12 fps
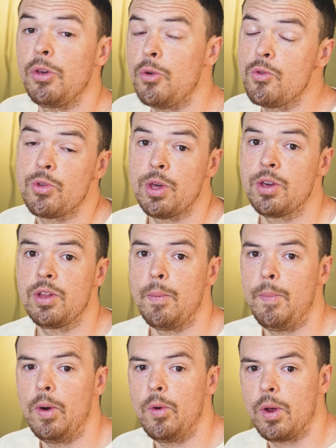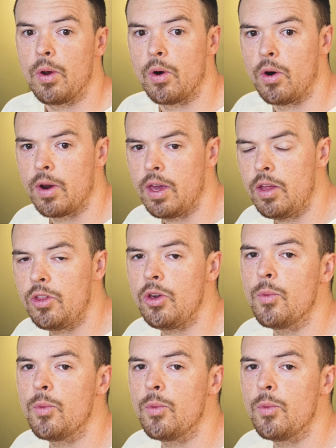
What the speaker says: use this to build an audience, you